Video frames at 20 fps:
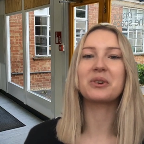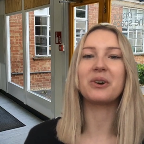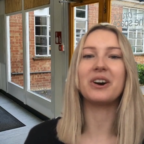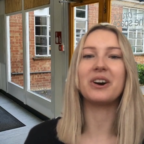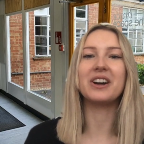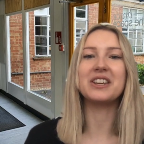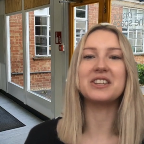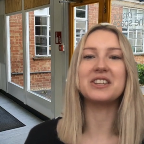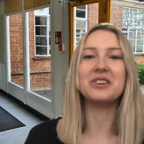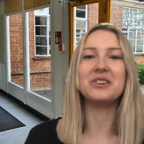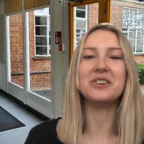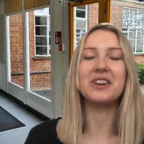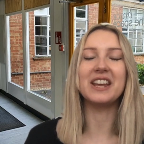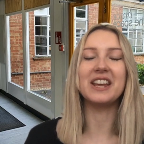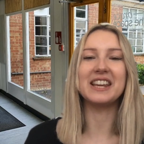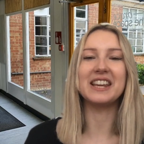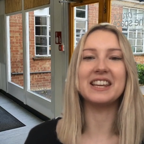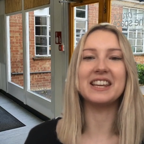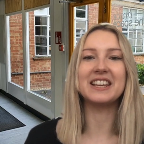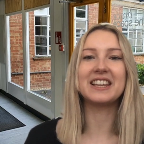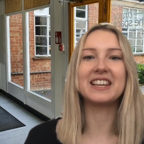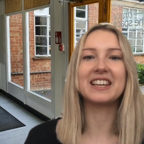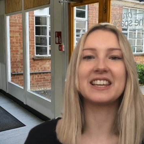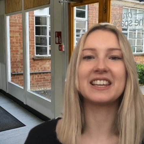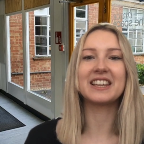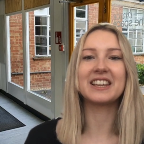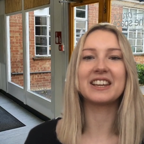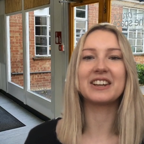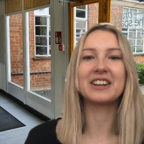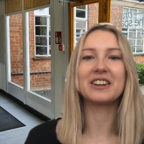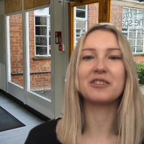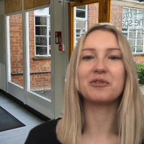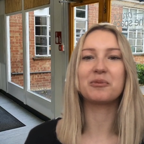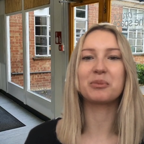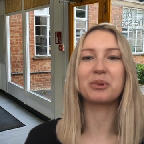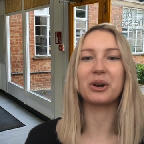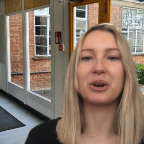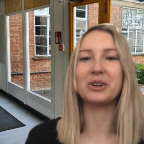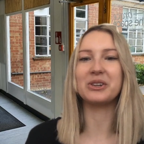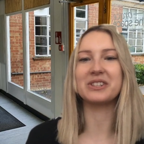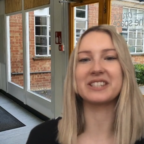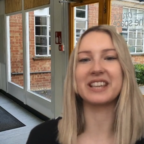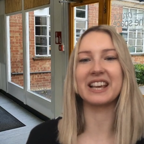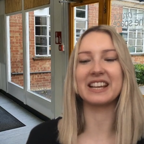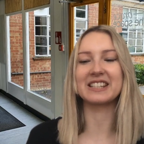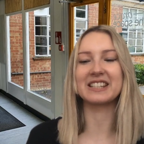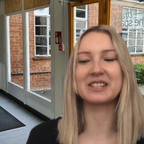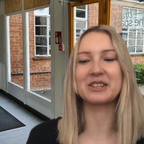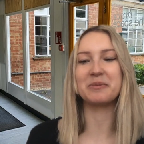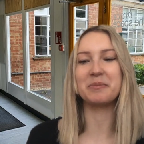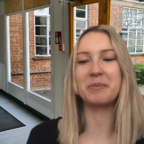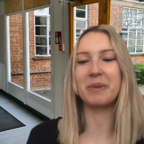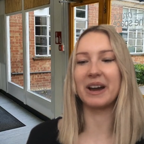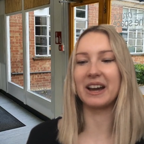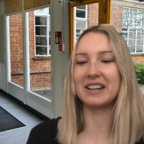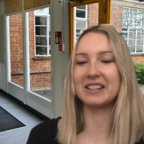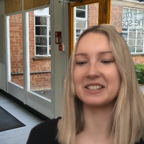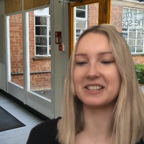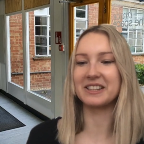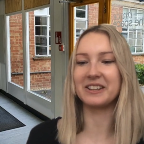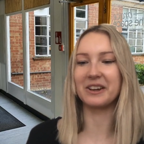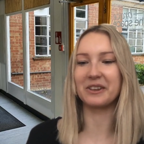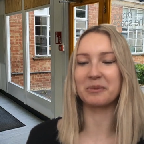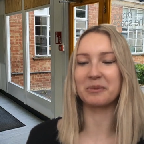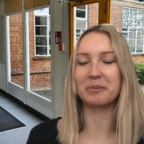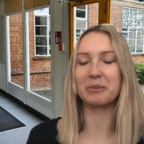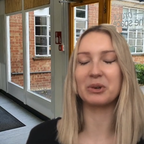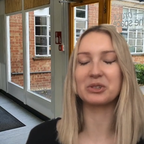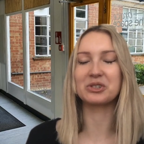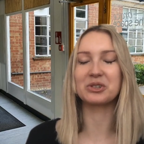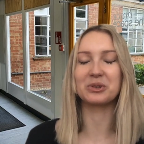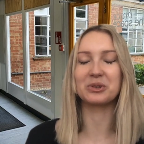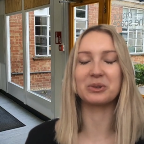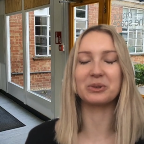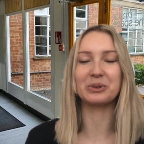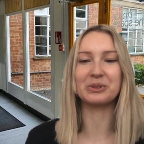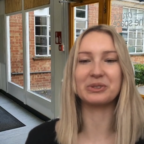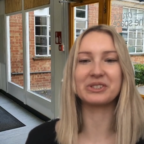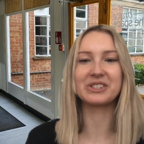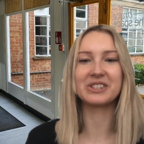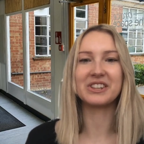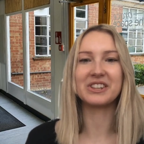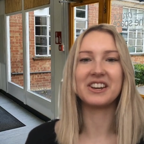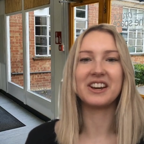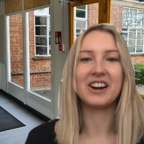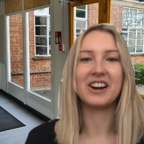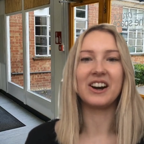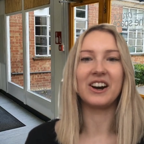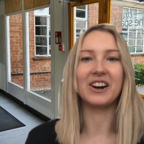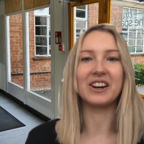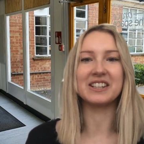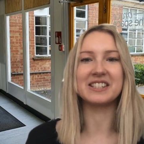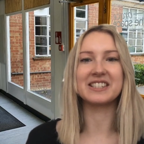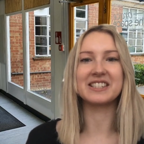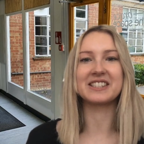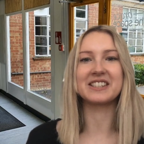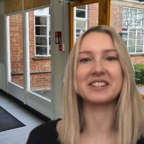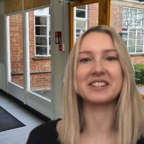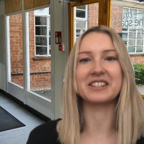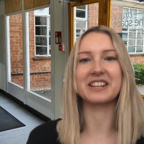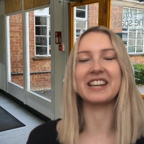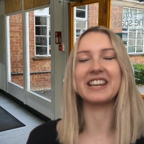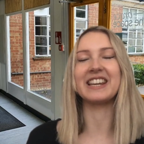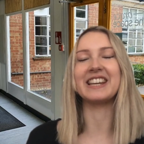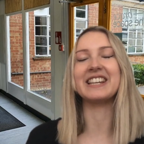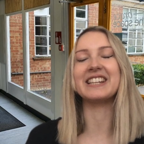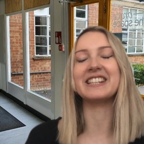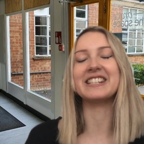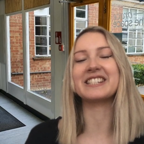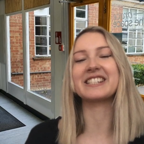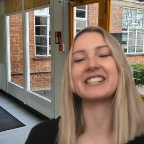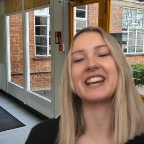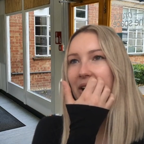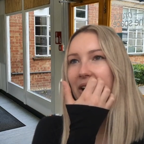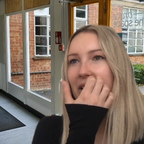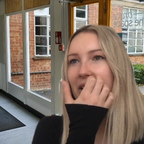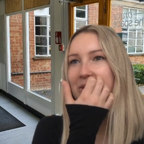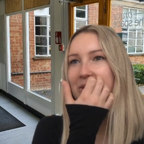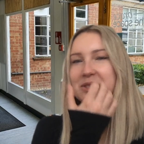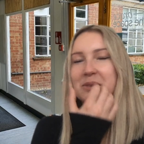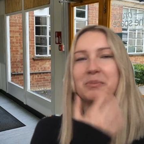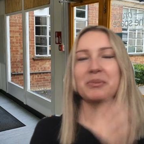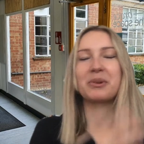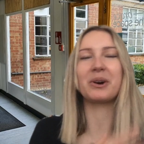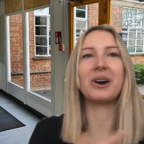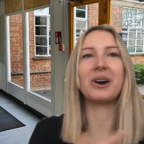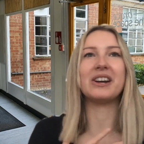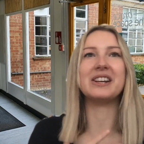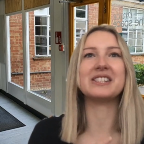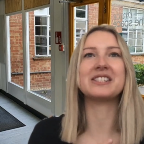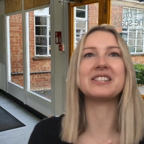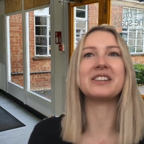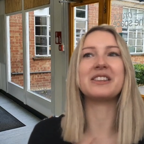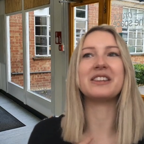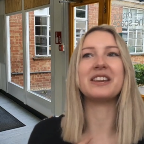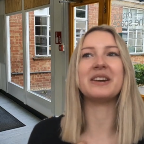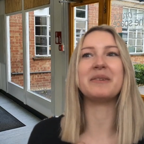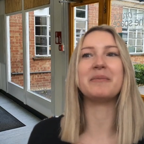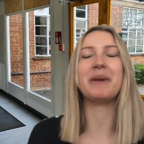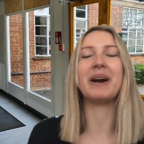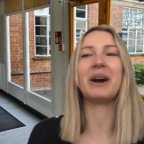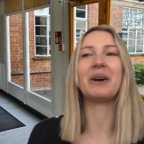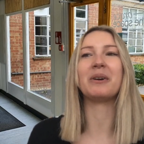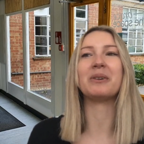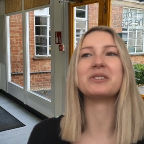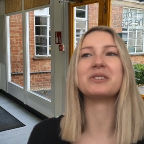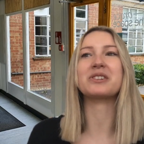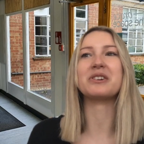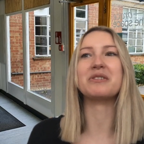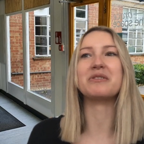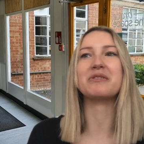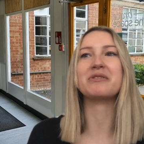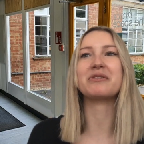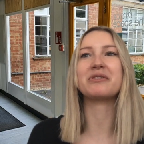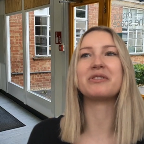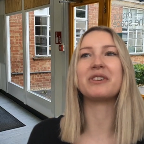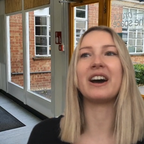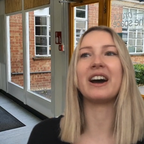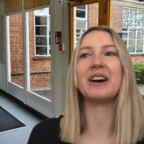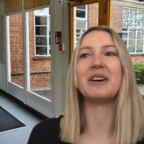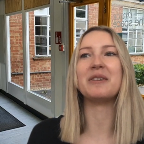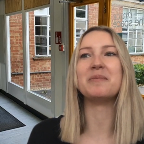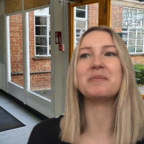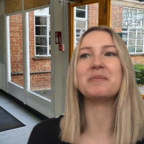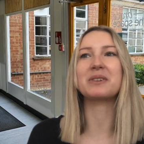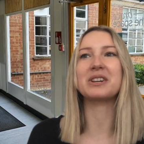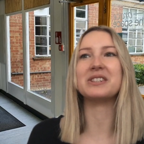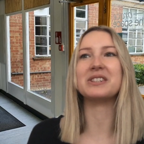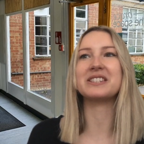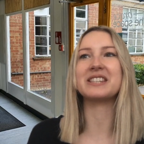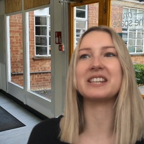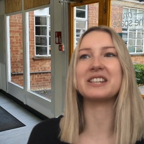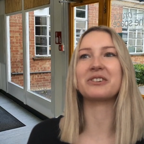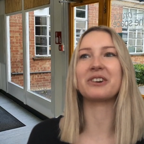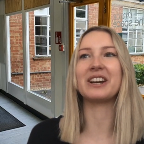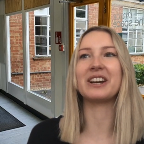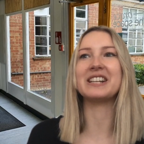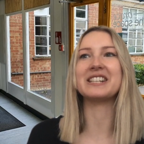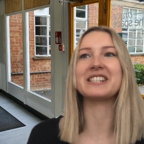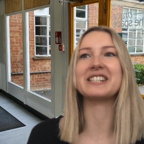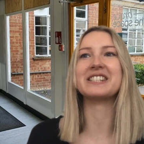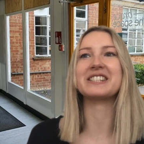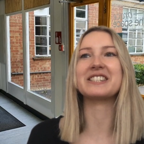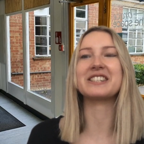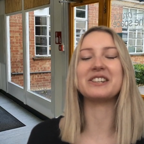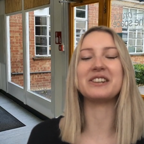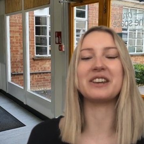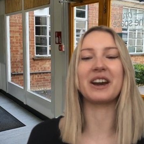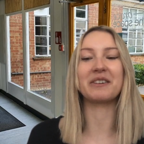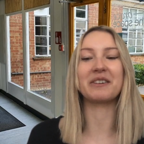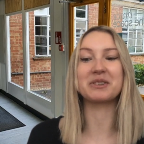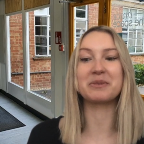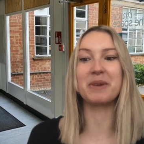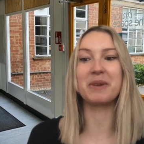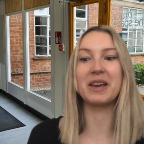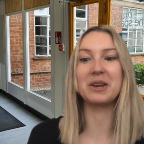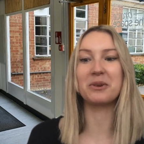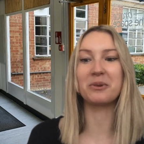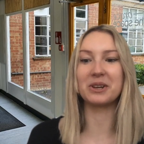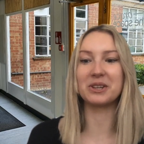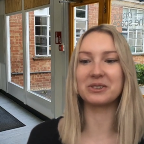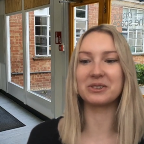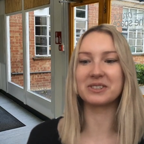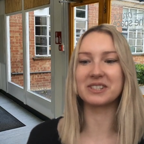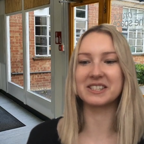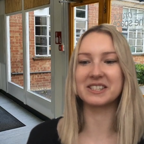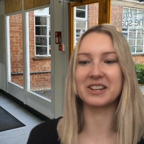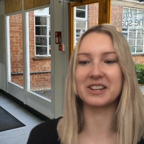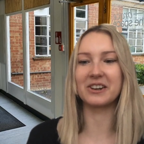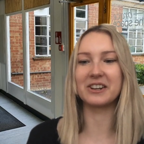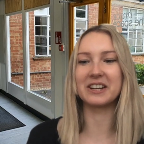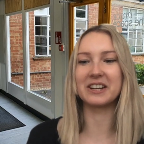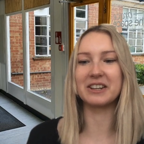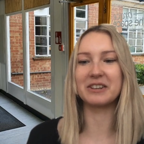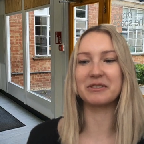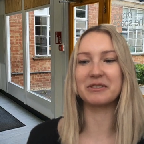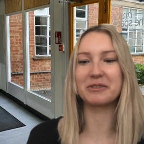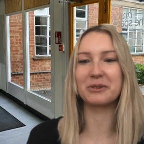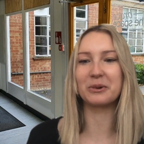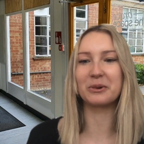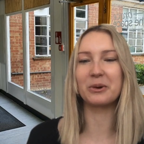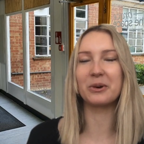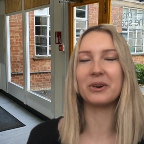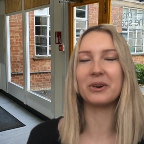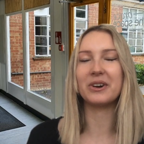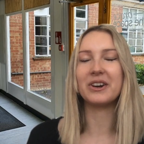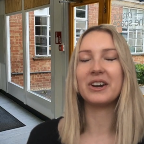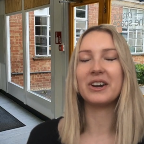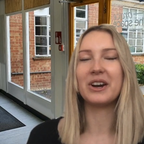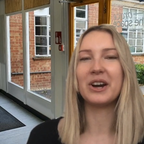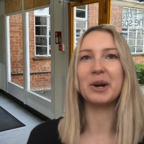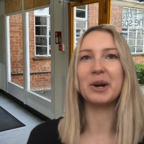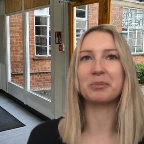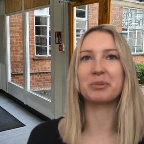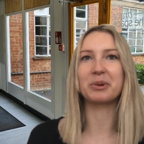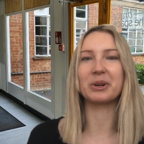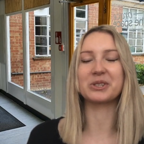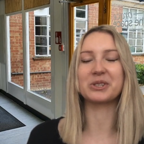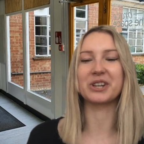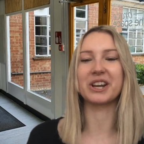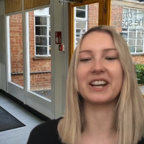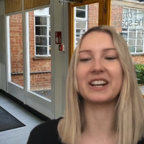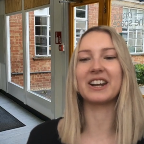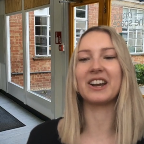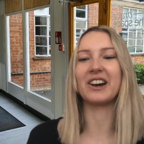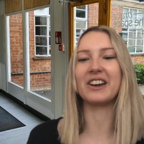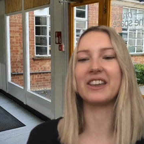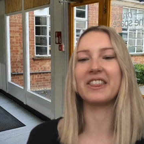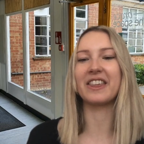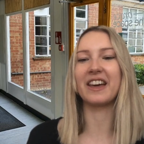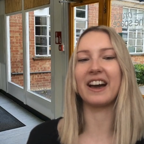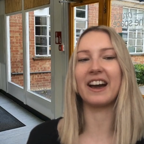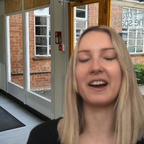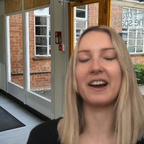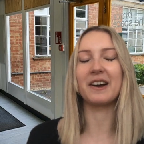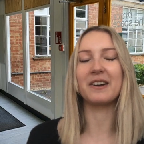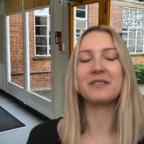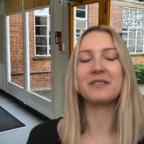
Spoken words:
quite a unique process compared to the other modules I studied. I was surprised at the amount of considerations that you have to make when you're designing for a project like that.